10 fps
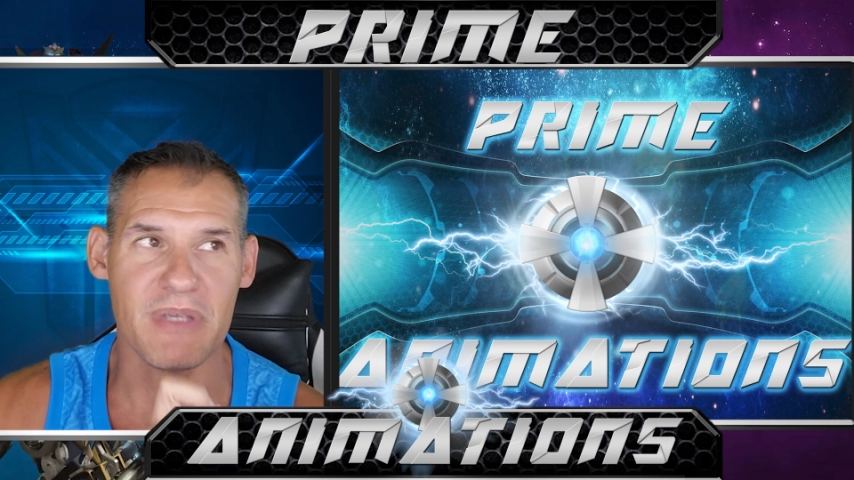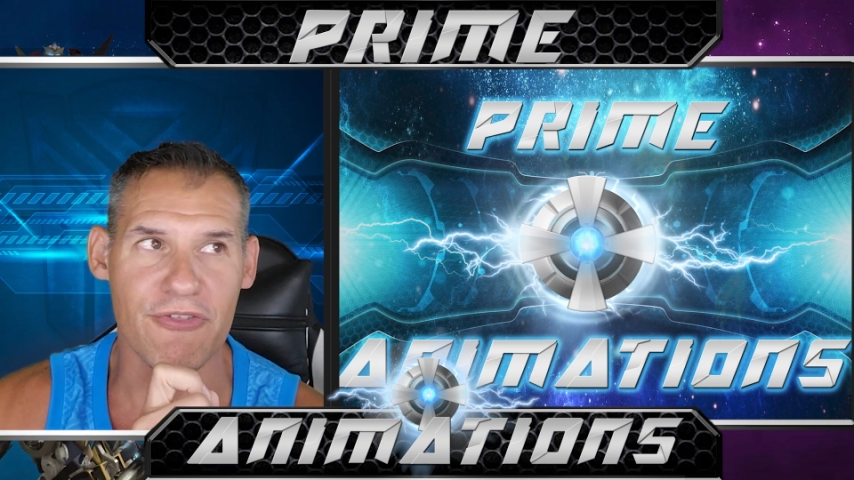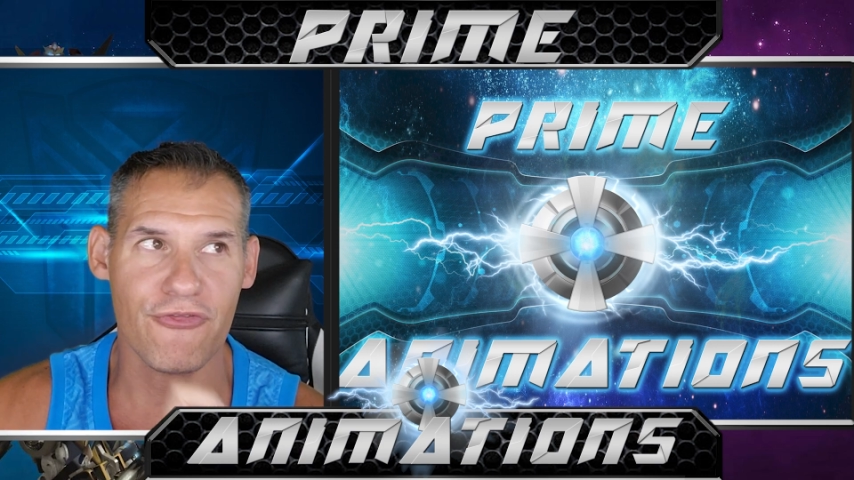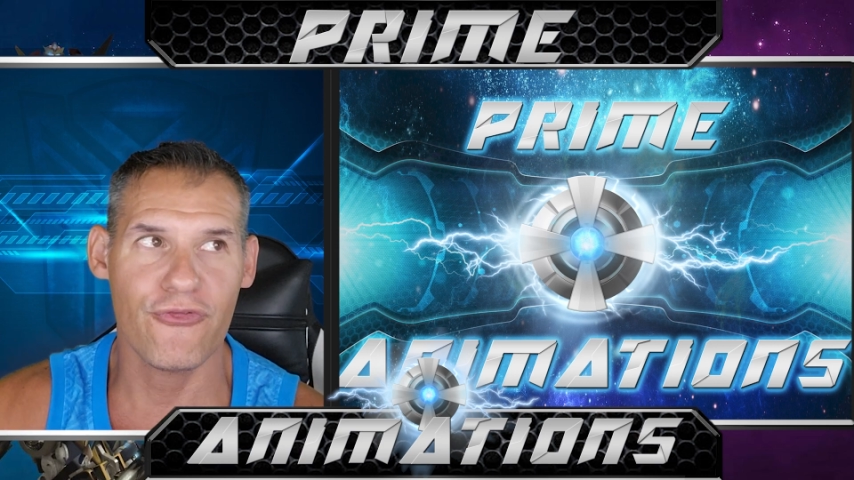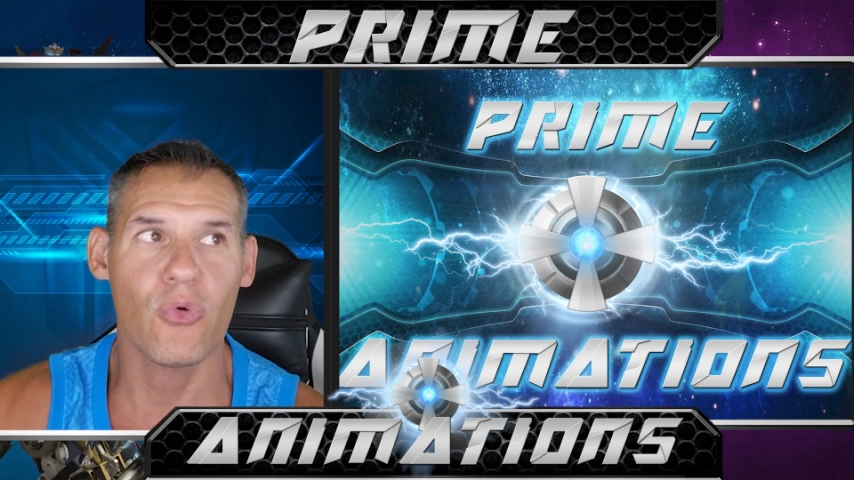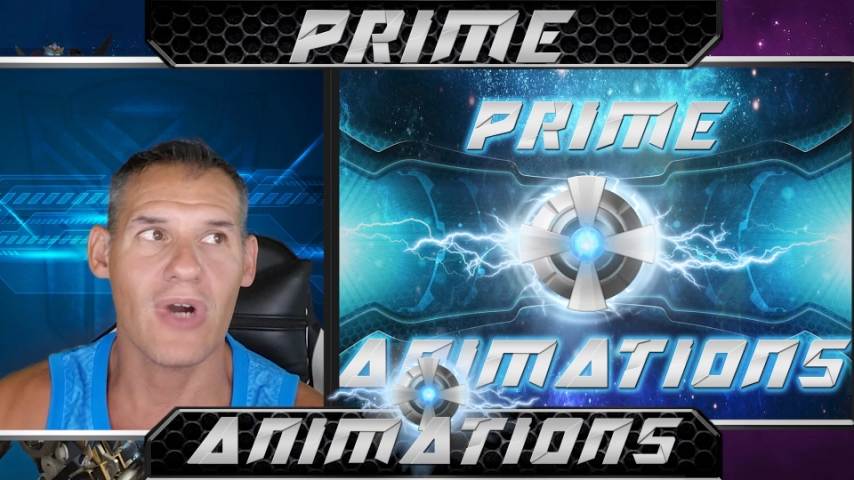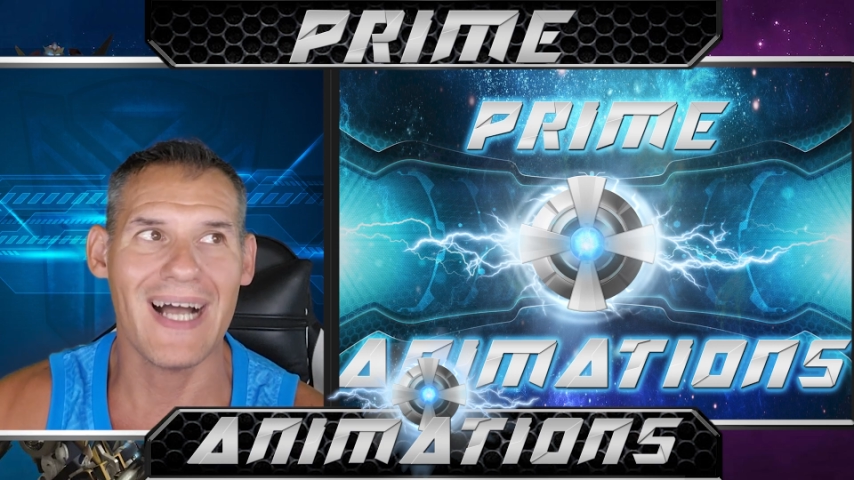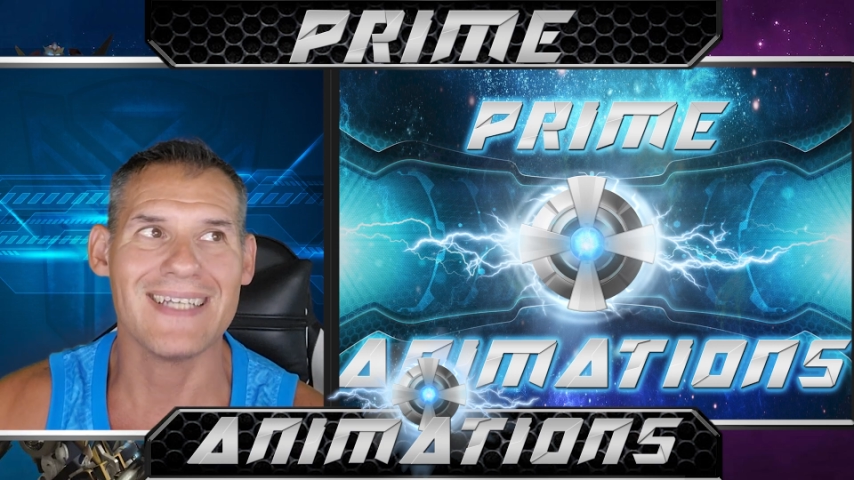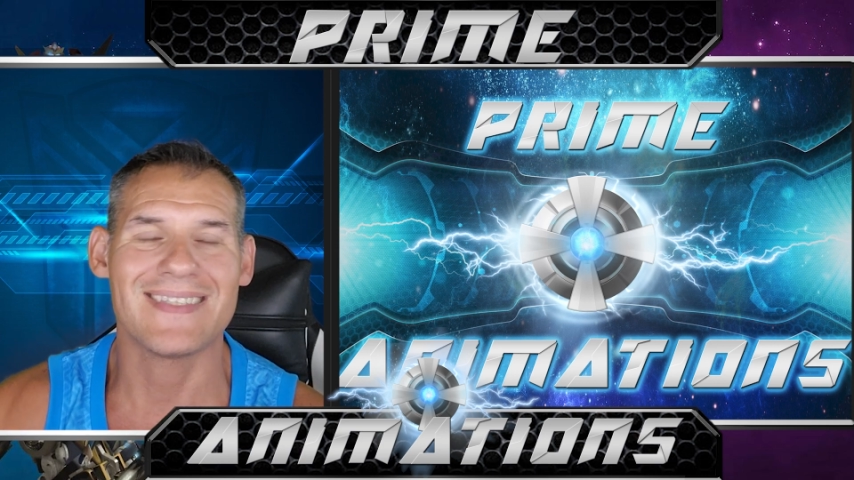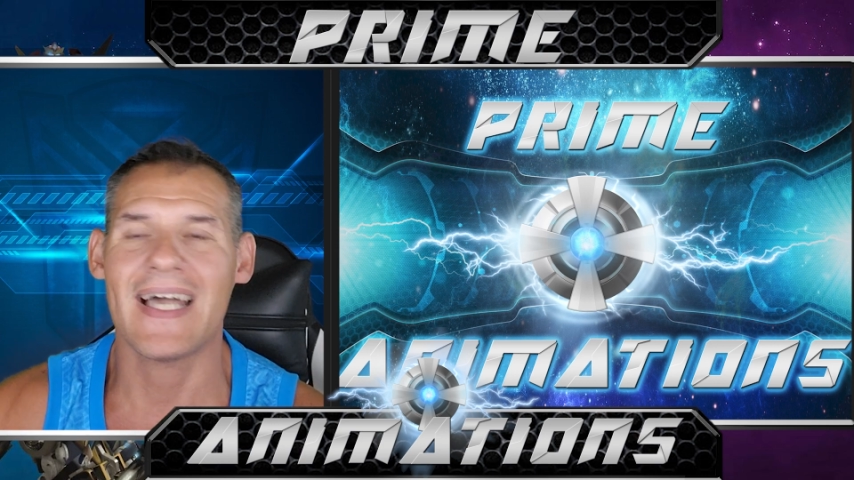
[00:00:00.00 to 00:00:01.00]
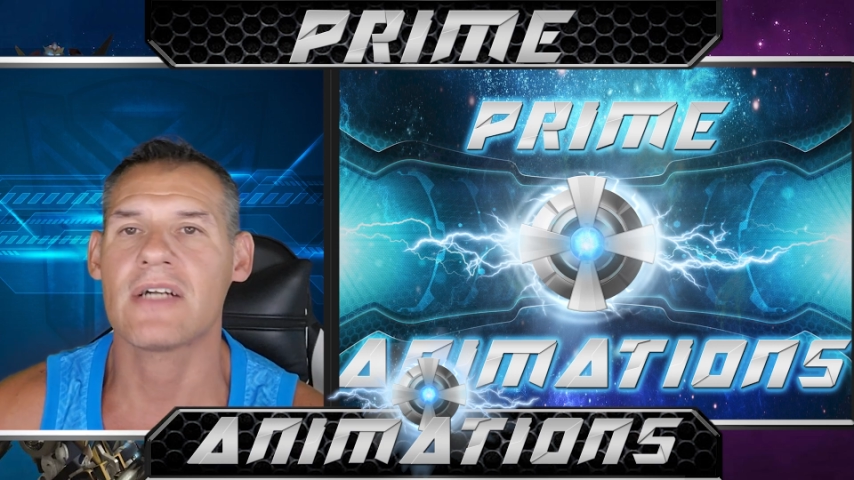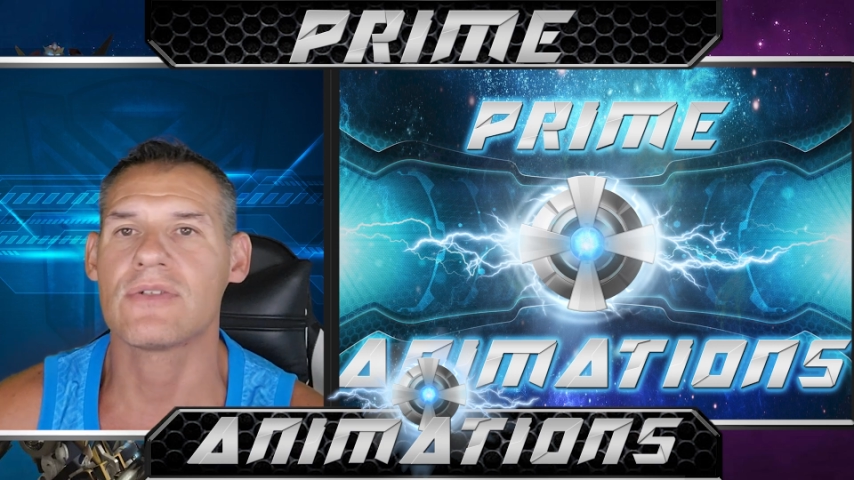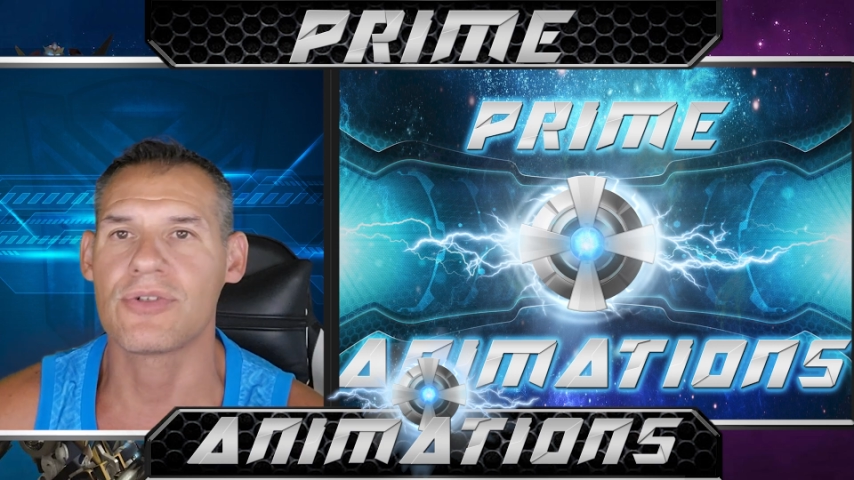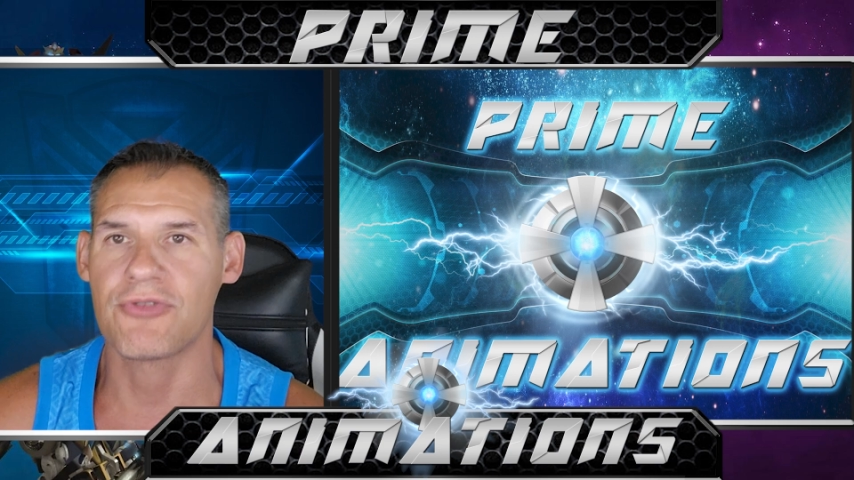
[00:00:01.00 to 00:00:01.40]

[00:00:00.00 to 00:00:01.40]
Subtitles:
before I tackle